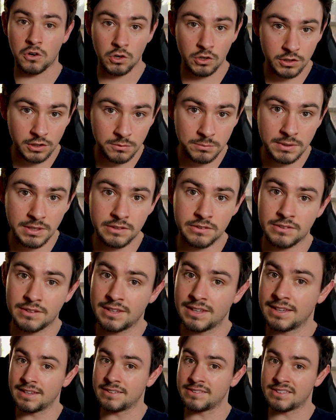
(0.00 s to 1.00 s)
argument?
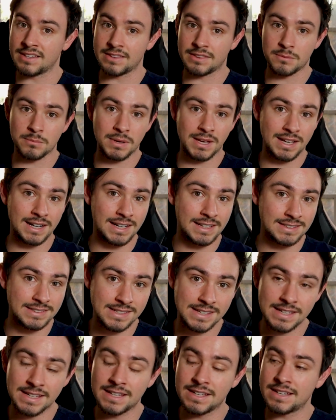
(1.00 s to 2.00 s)
Is that the main
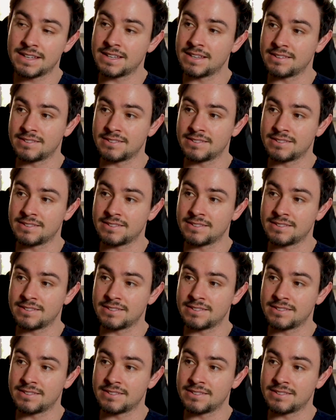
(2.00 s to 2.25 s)
idea?